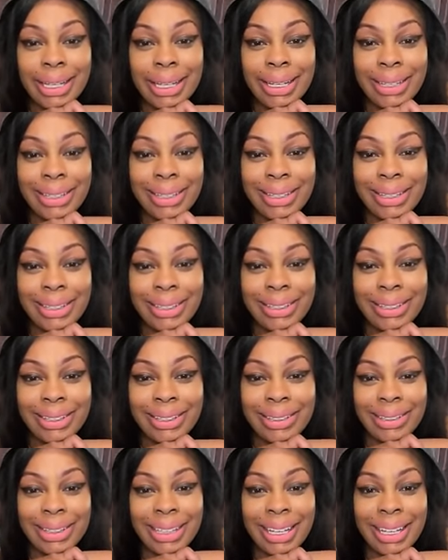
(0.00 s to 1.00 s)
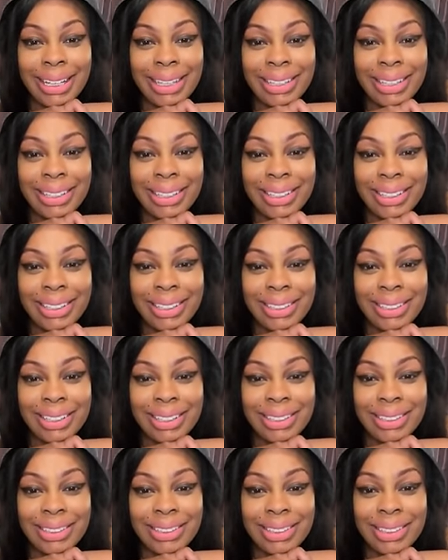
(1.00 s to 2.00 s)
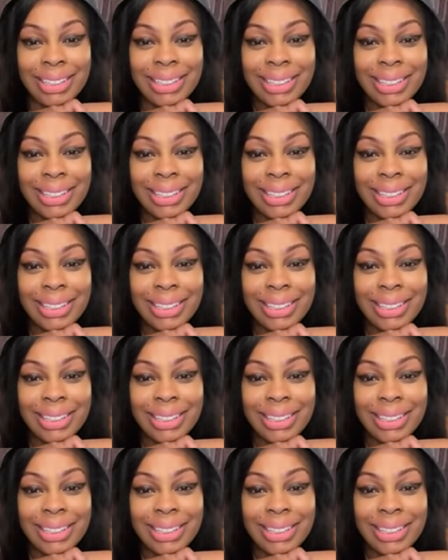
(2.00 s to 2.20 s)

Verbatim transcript: Thank you, thank you,